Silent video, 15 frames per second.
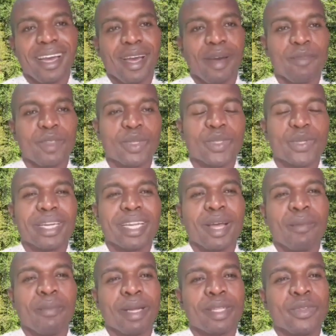I'm not talking
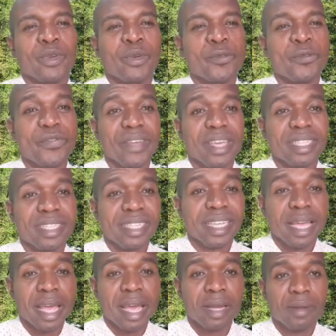about your faith
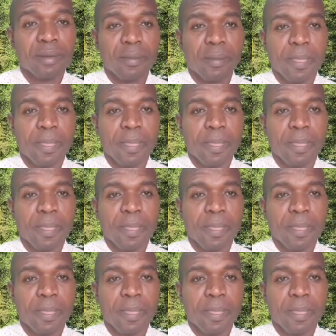here.